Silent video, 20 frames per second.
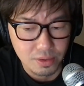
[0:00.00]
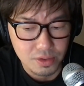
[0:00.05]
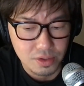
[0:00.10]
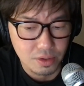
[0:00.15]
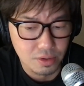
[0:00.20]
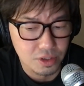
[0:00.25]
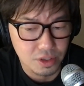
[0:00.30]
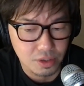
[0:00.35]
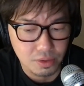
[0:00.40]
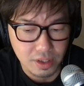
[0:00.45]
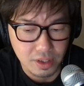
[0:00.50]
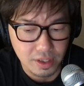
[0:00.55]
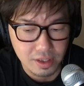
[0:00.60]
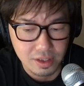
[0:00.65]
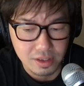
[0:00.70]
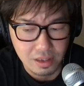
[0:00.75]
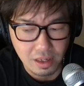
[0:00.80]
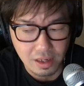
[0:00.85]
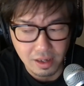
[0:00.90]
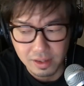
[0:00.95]
So Joe K
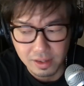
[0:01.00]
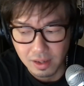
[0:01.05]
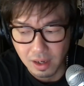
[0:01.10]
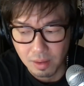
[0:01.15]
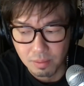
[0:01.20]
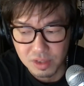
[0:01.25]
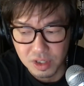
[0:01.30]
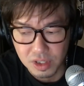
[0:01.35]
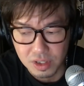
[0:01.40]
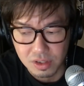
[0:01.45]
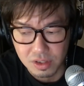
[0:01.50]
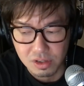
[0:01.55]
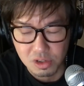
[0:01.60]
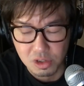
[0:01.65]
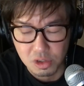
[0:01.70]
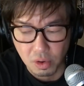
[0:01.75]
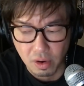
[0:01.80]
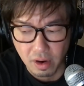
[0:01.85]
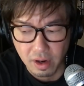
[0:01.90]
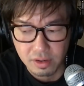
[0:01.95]
is like, I'm just
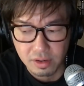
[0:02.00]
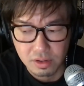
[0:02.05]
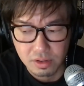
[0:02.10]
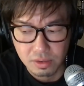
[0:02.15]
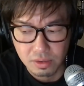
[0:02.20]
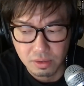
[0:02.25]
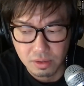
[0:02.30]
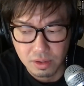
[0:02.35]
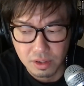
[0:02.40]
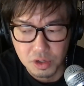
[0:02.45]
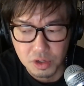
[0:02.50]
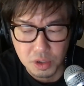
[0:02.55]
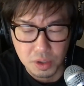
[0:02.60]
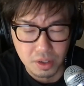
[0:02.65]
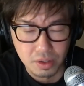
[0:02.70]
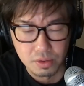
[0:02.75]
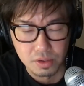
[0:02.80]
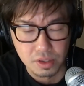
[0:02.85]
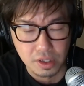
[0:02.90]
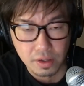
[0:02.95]
trying to
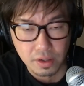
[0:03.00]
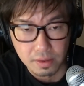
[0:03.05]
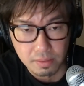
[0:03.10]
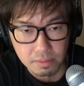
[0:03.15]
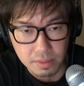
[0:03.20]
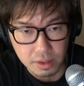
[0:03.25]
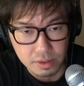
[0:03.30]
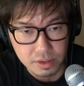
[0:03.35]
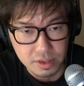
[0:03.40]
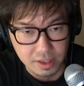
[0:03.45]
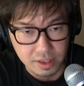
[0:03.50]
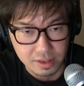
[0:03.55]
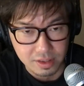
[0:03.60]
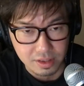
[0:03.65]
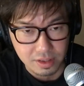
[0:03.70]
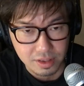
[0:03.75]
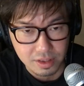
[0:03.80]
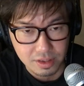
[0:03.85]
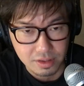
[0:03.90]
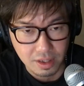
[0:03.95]
introduce good music to
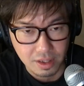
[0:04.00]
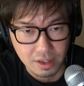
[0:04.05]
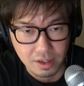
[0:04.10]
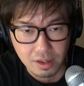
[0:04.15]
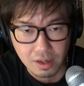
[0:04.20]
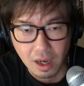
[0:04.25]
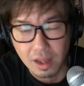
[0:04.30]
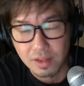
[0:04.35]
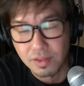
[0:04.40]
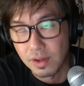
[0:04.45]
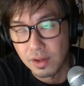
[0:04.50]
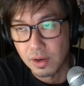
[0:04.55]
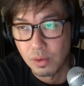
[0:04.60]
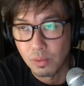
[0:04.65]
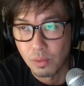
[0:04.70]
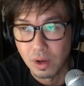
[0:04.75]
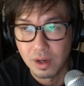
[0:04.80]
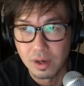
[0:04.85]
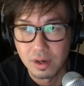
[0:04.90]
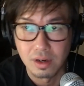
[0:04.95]
you, and I think
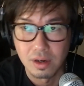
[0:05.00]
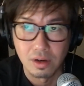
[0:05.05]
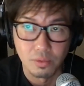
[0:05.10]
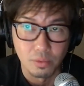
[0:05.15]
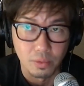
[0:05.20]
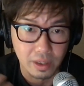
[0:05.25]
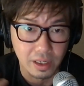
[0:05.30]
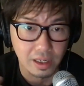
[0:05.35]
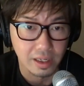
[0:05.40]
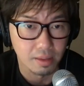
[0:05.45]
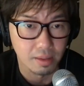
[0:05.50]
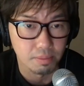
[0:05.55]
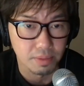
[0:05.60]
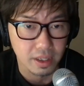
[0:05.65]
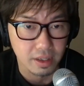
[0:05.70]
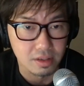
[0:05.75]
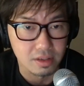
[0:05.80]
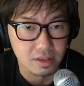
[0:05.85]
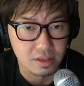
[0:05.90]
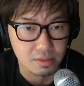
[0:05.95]
what really
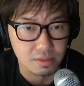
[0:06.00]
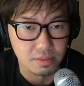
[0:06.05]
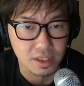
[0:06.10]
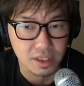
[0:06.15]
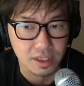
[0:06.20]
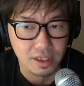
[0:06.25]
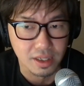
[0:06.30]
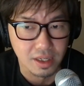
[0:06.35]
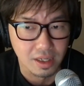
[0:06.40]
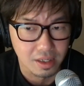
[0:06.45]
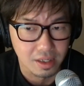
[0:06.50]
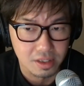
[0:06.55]
appeals to me,